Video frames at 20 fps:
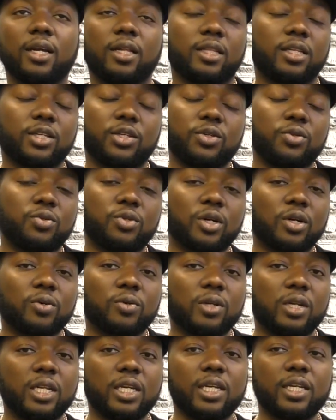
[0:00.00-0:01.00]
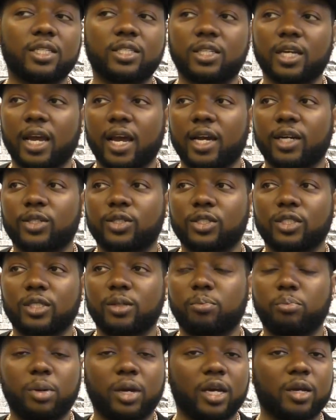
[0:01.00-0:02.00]
then you don't need to actually
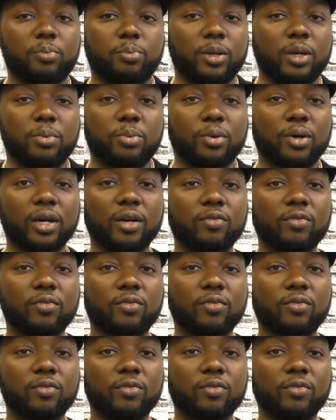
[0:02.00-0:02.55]
beg people